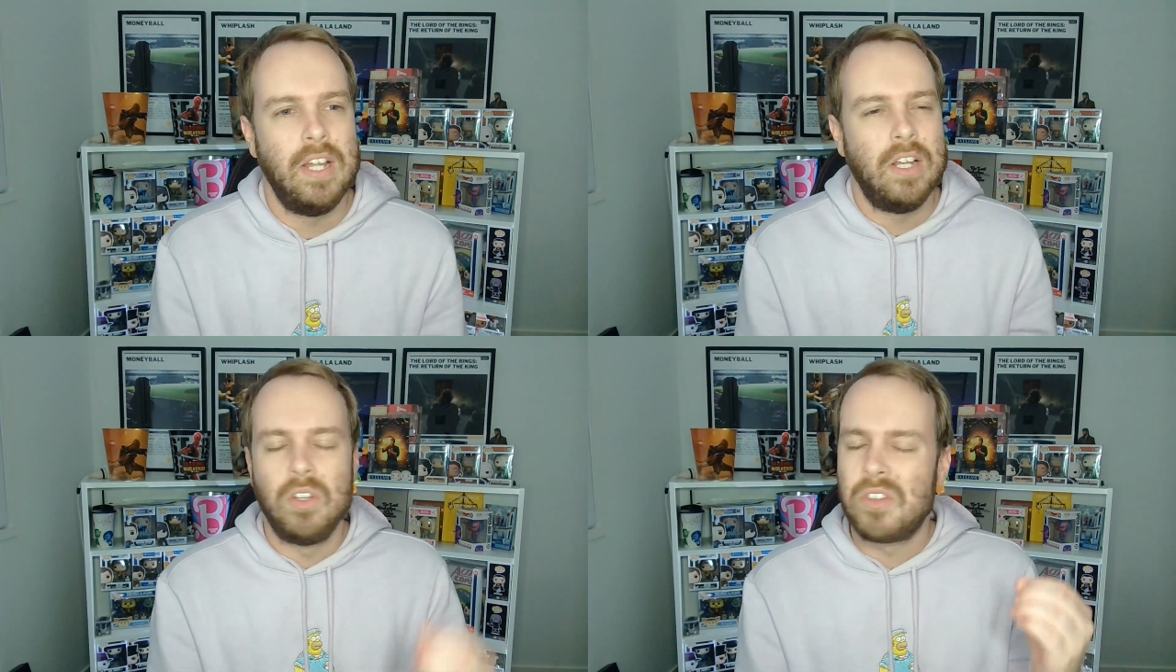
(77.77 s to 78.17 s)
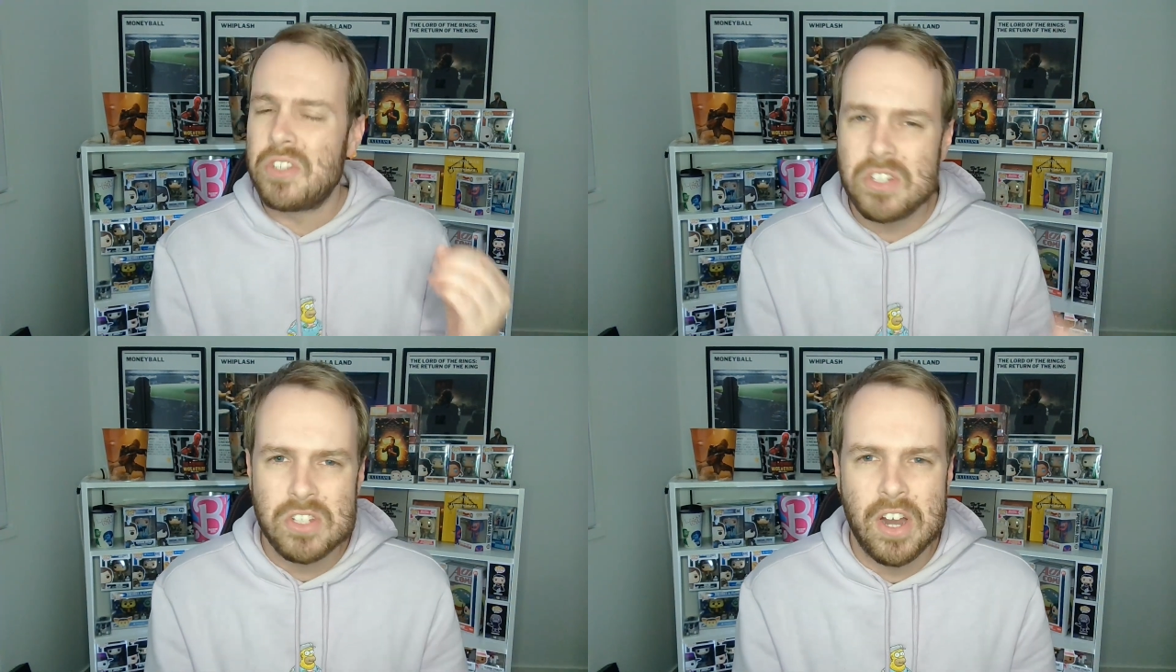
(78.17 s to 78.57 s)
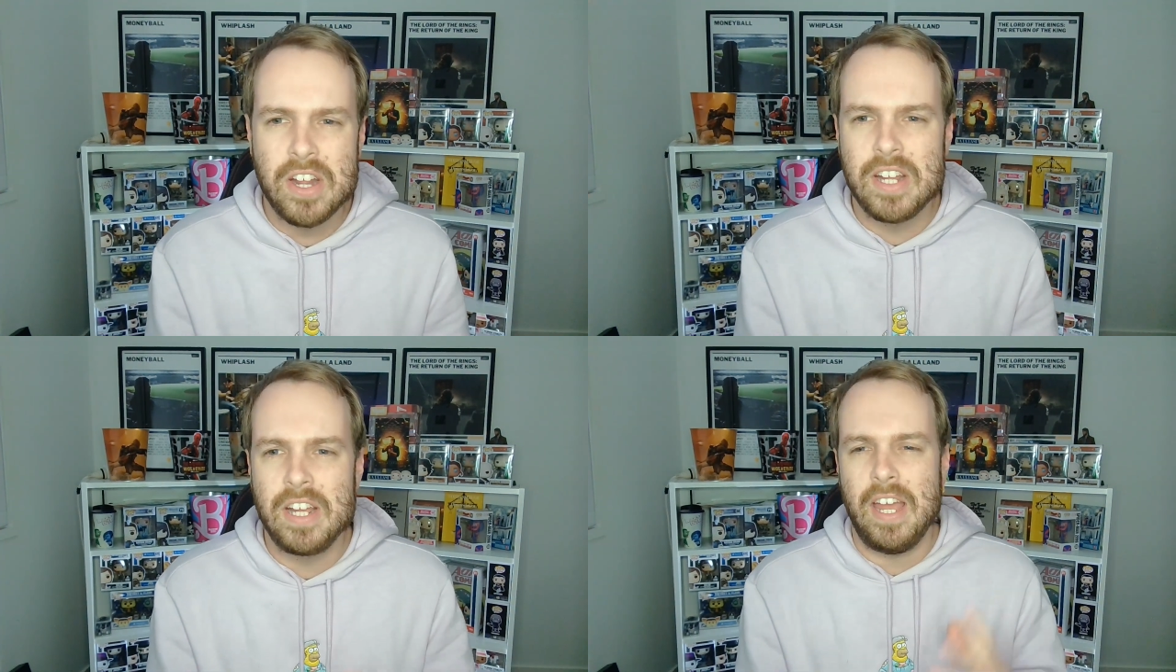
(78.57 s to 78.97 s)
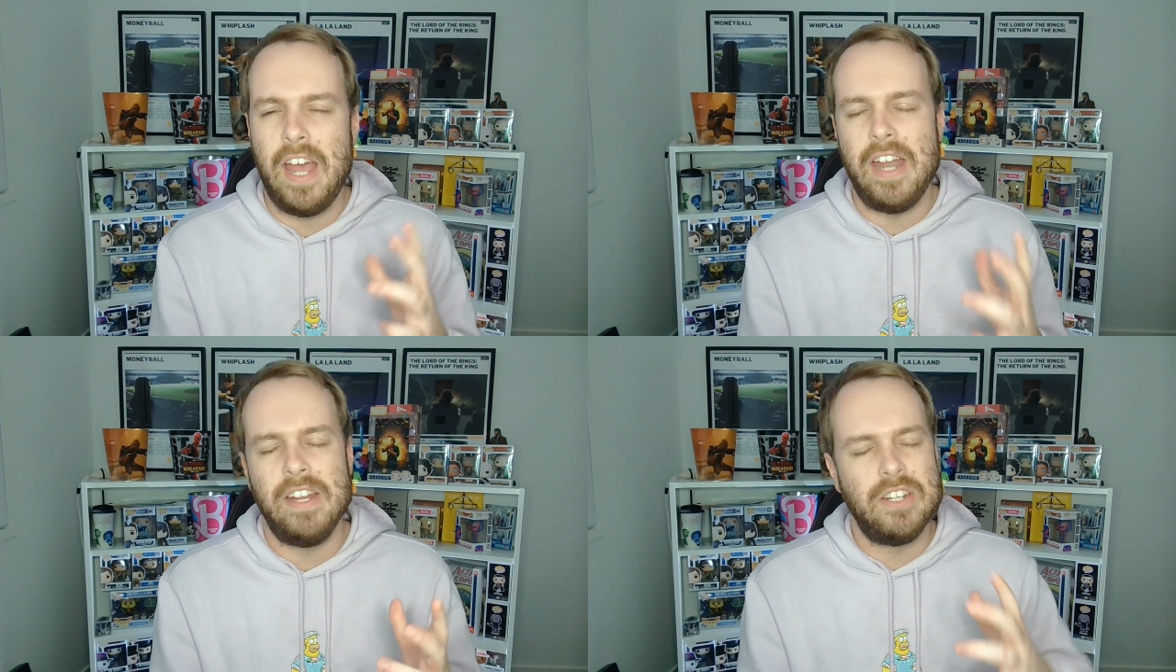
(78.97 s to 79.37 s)
looks stunning,
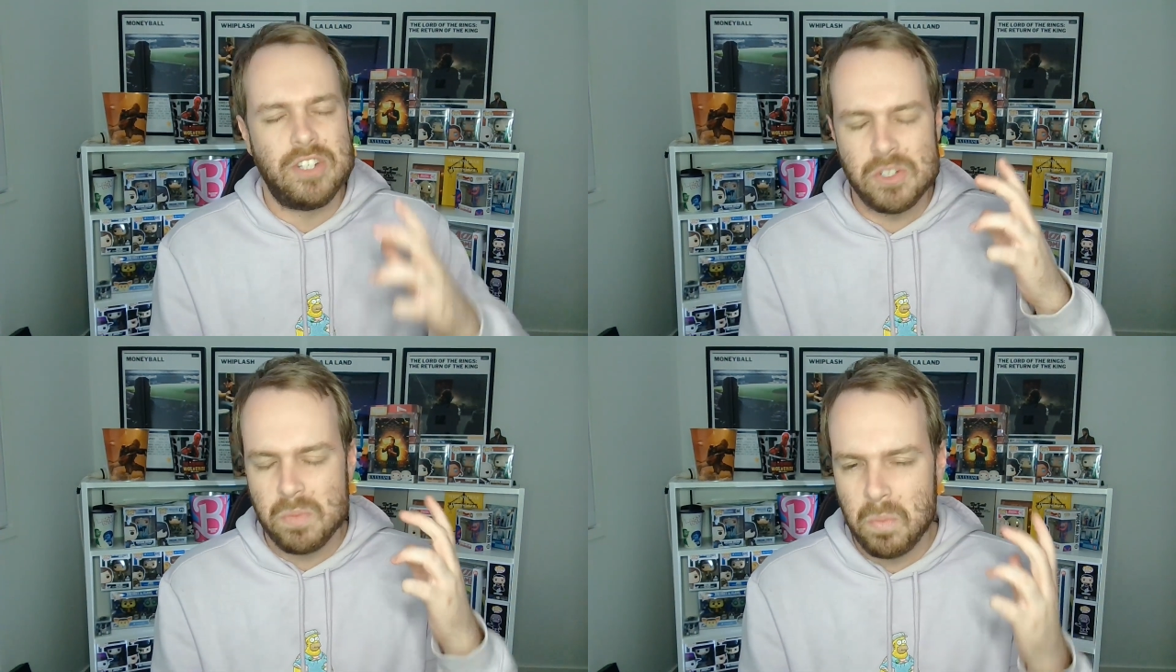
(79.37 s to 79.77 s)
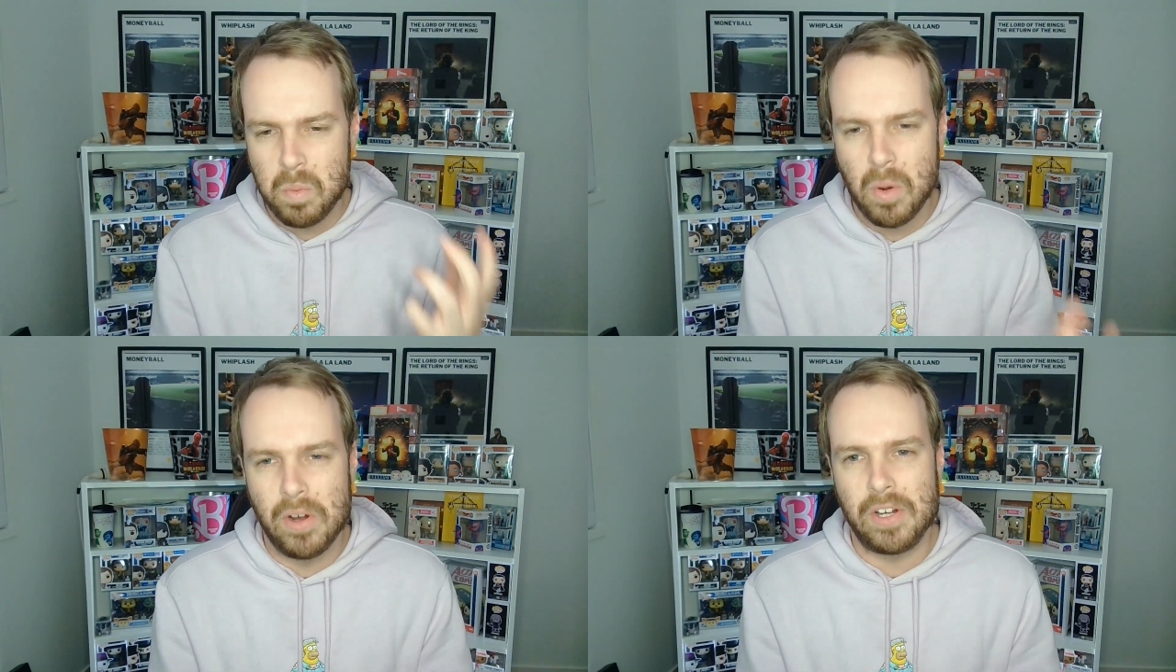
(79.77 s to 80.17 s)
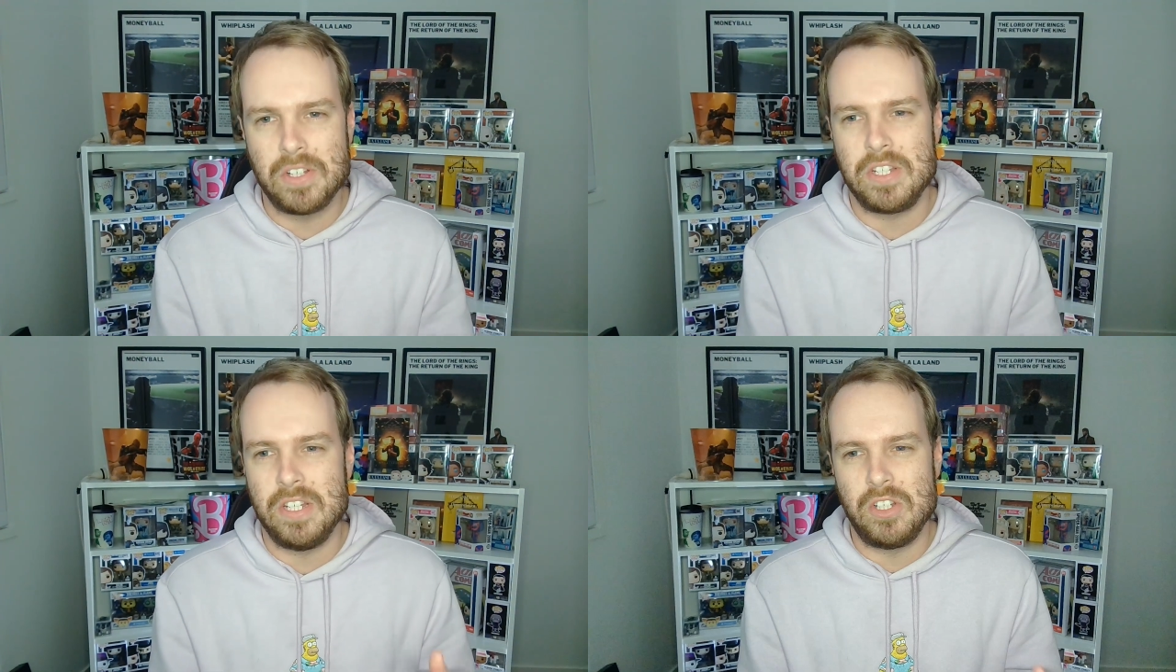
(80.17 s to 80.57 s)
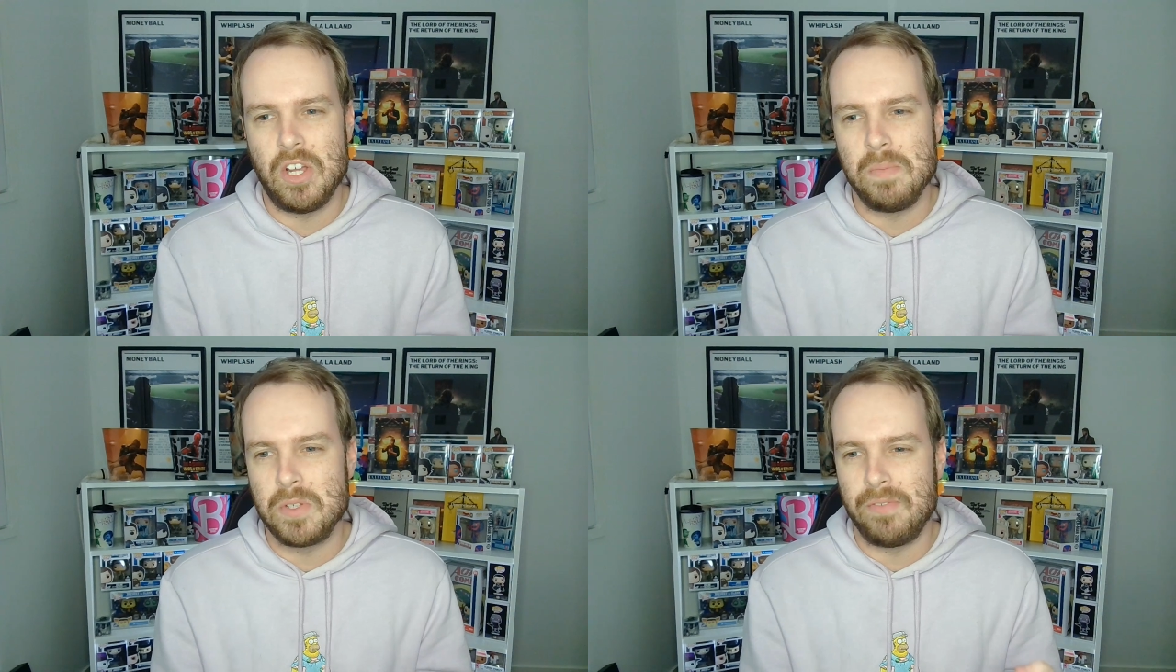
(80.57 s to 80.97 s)
and it just works in
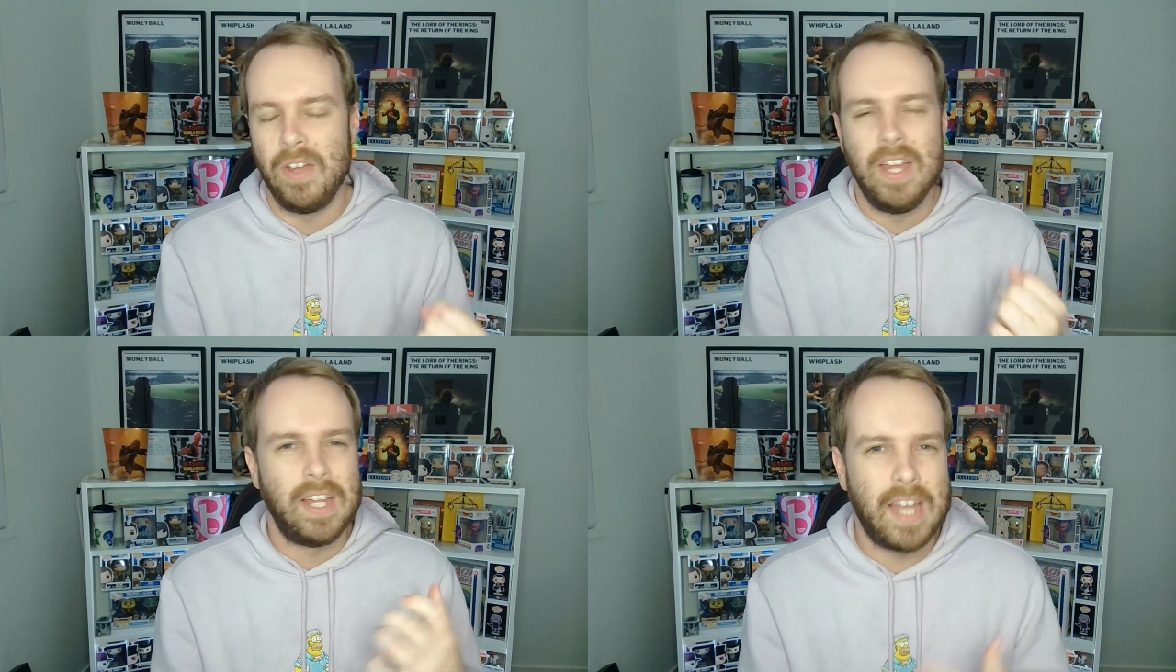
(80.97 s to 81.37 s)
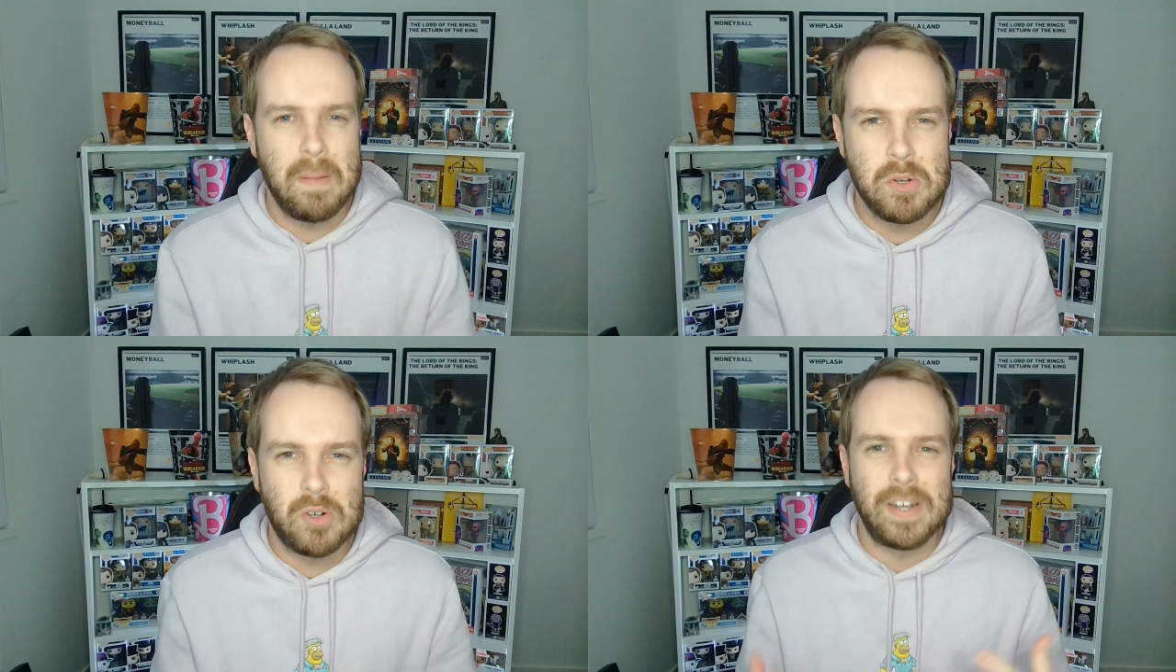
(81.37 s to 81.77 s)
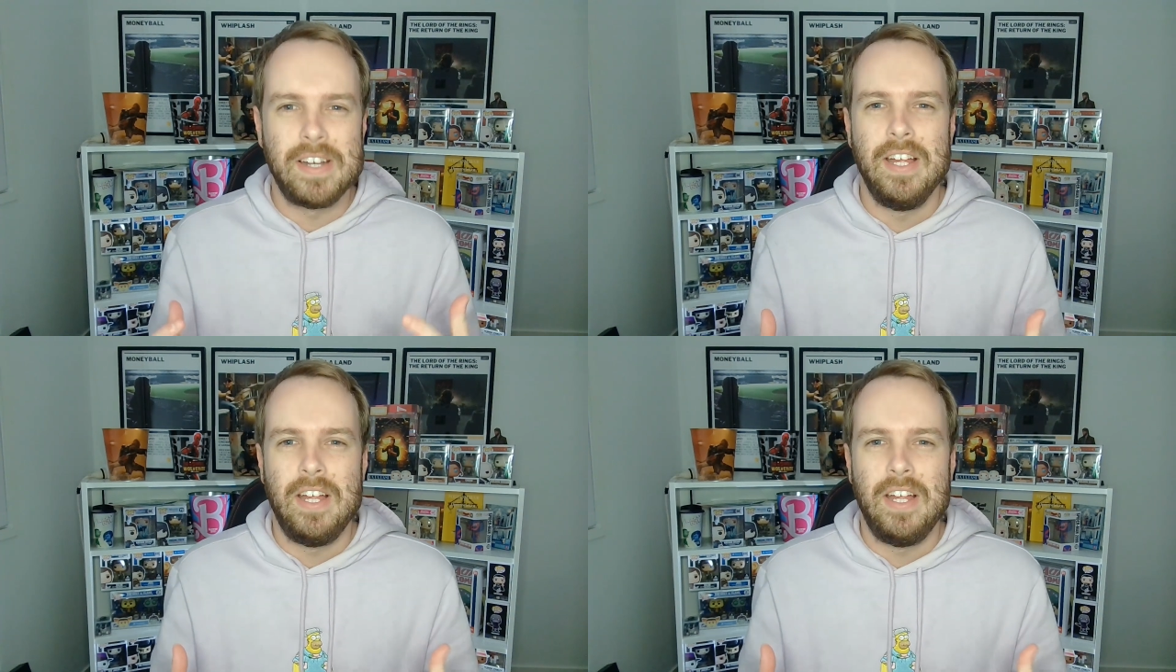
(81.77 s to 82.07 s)
terms of capturing